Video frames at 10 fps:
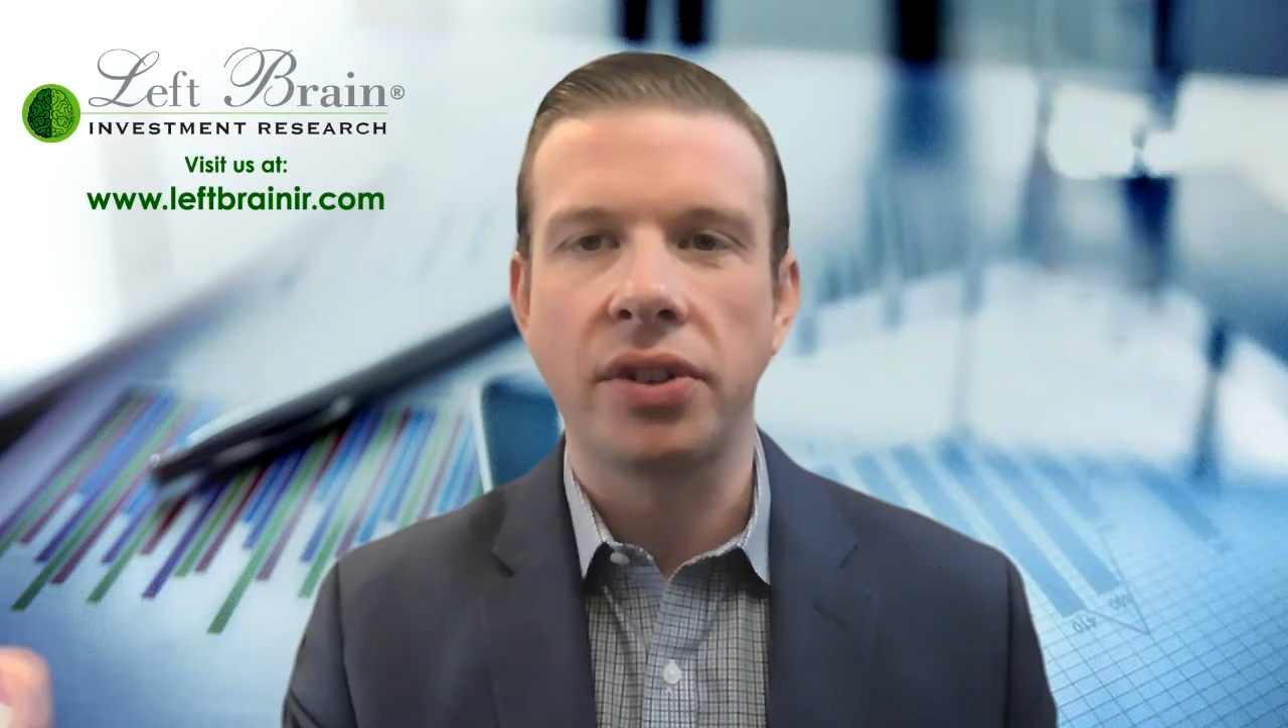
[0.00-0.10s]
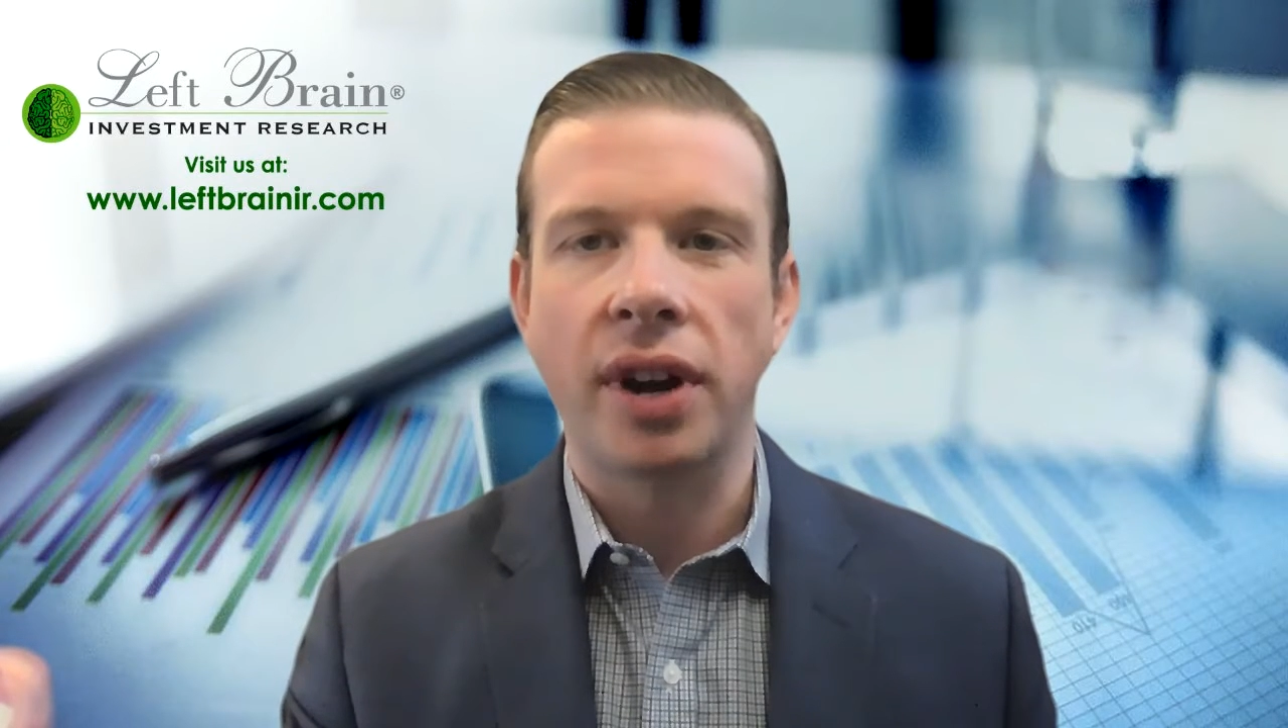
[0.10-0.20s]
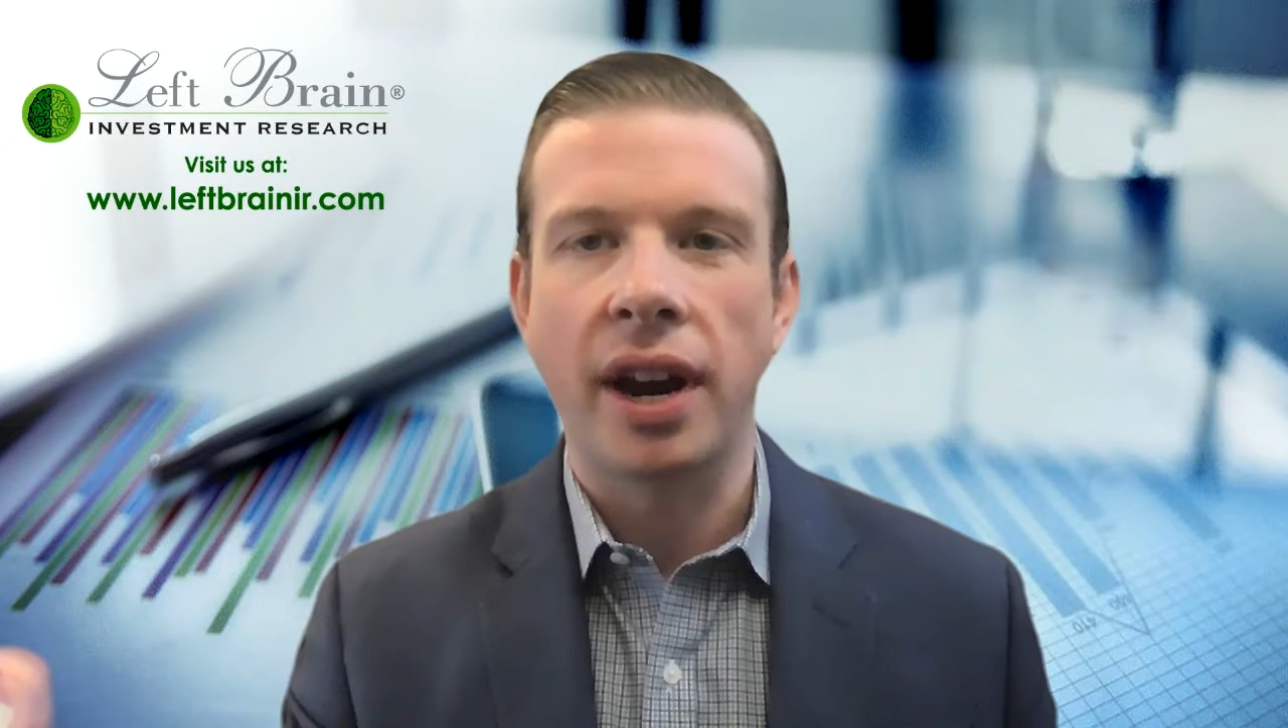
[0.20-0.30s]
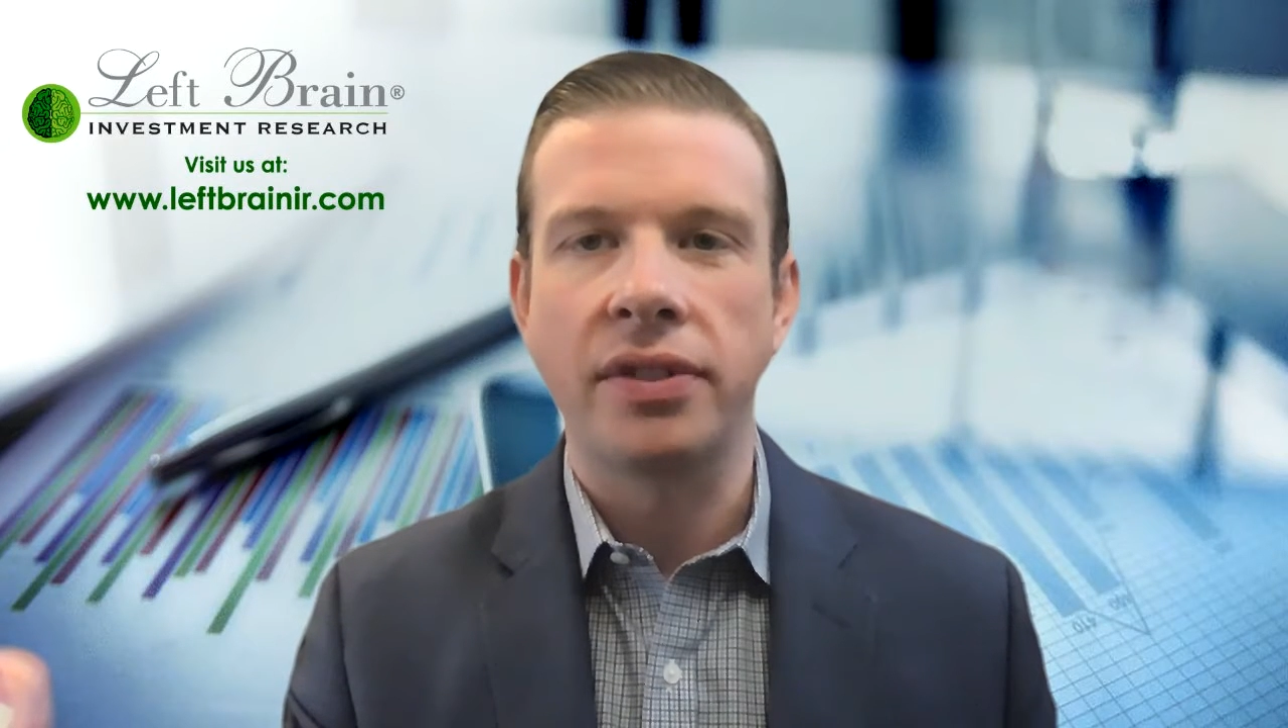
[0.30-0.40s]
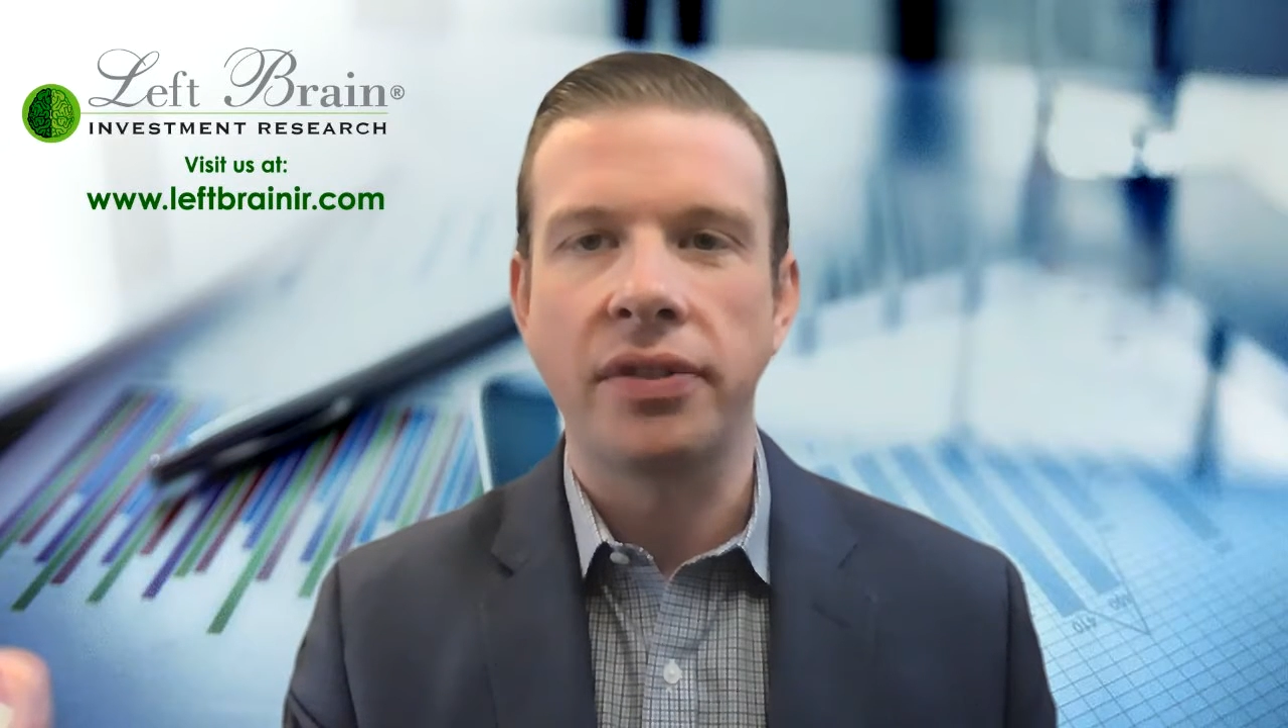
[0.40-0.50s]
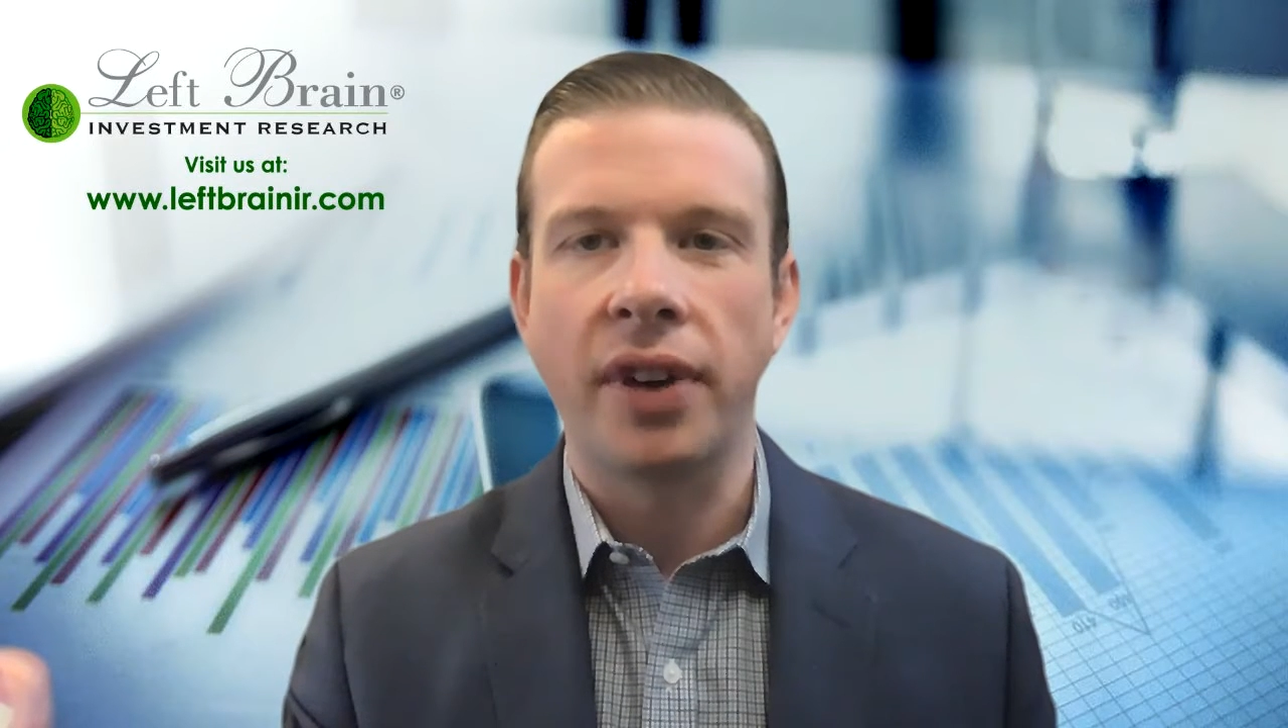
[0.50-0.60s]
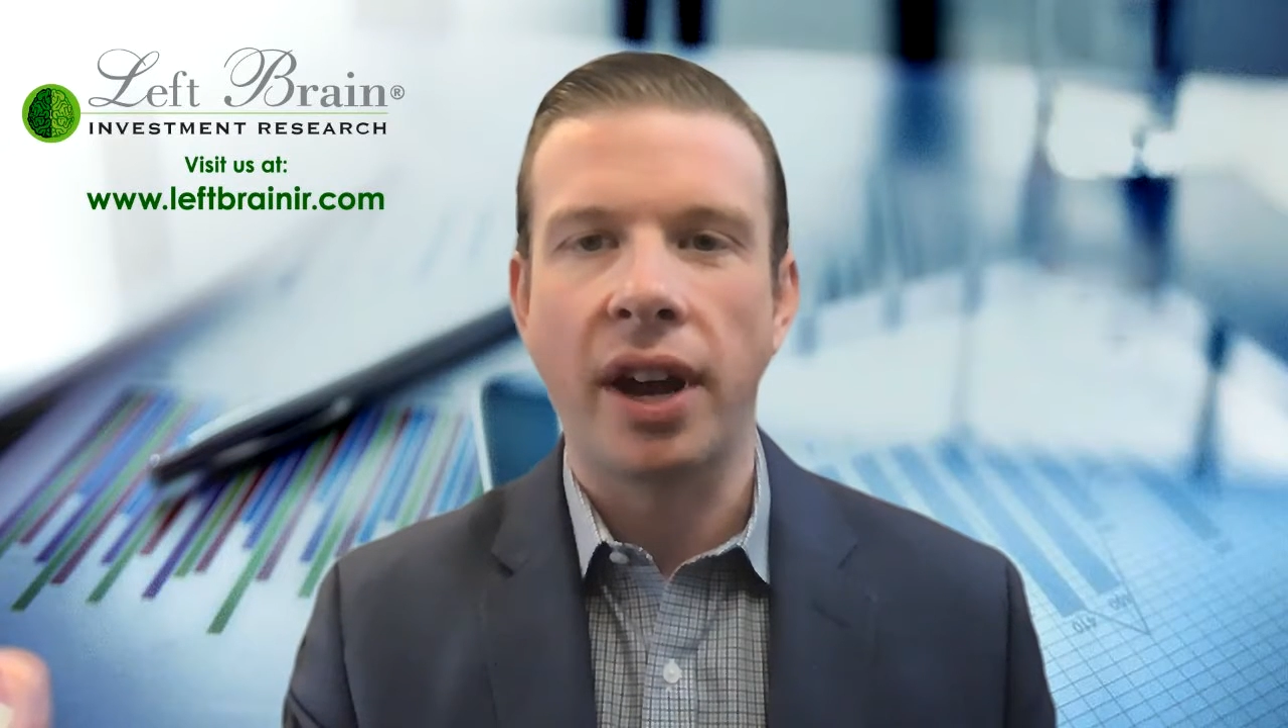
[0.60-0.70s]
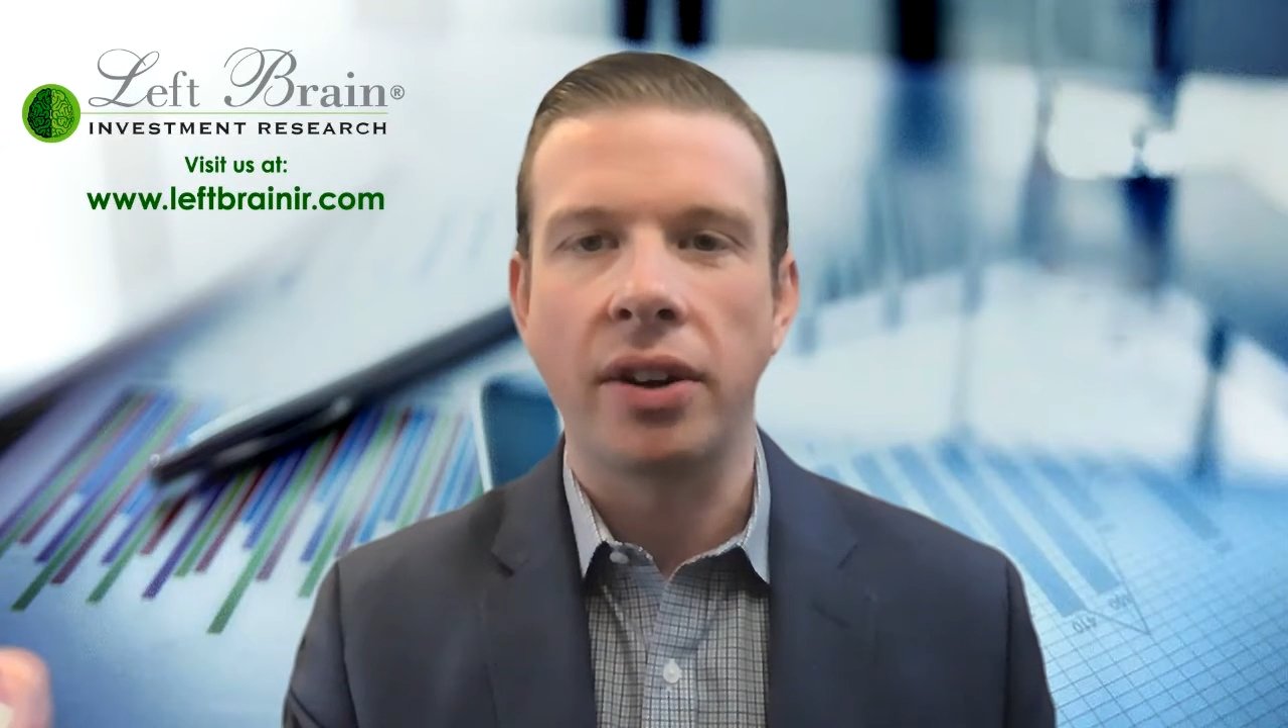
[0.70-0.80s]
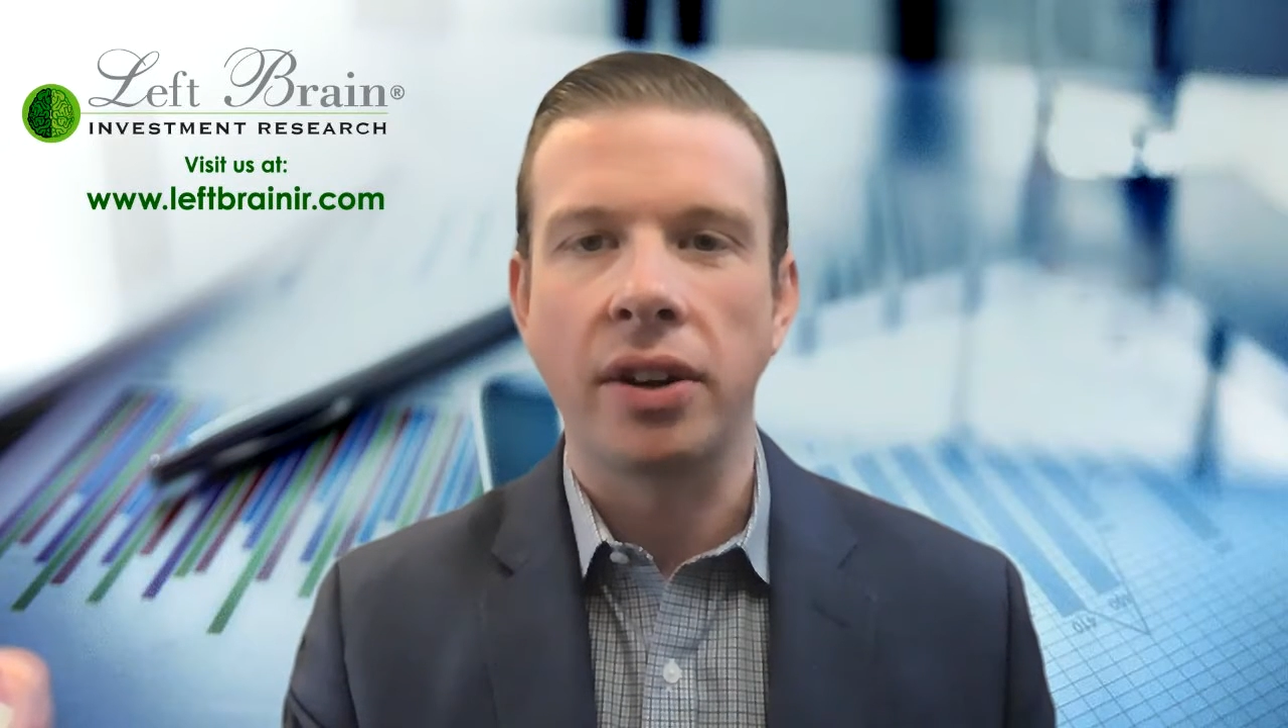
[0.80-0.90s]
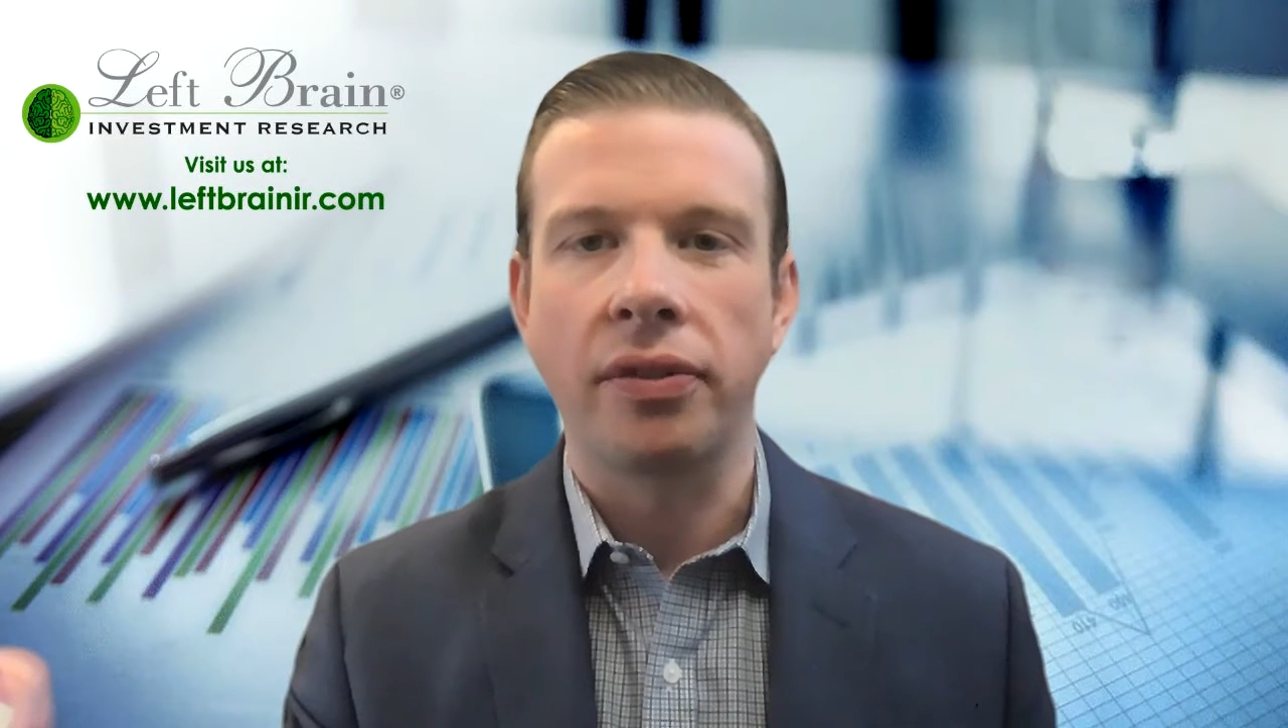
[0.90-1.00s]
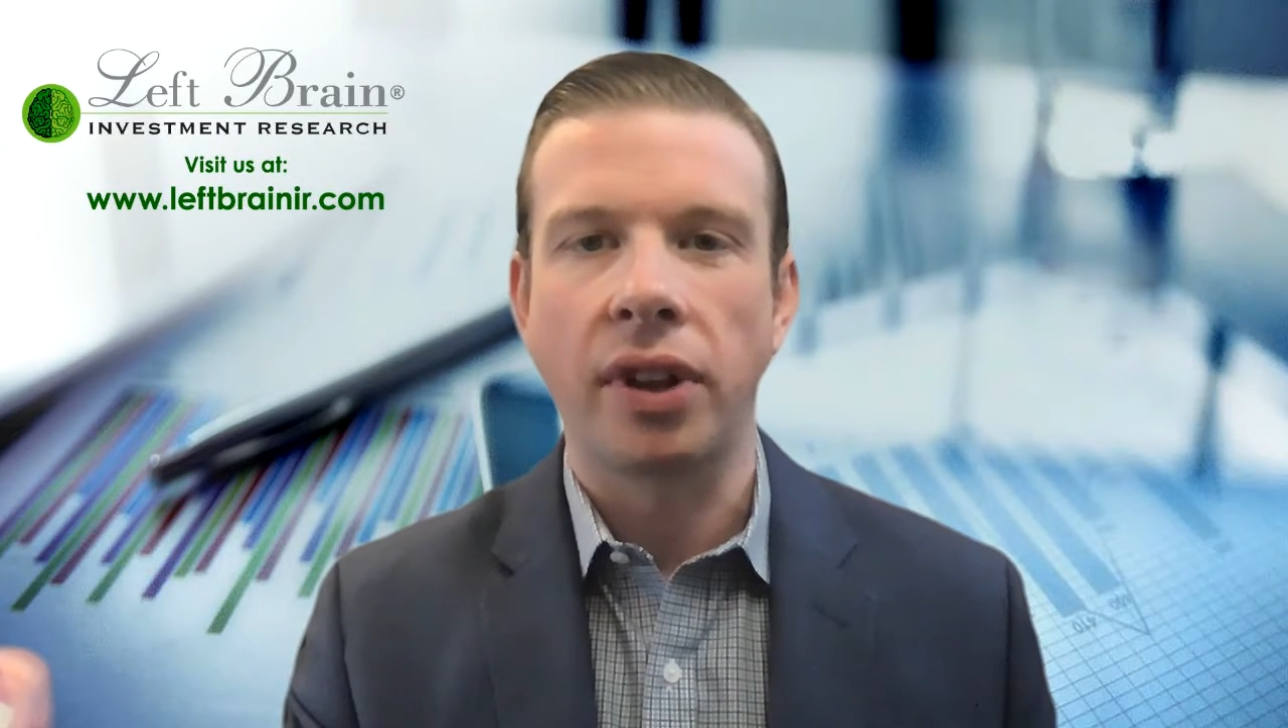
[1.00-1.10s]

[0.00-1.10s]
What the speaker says: drives the value of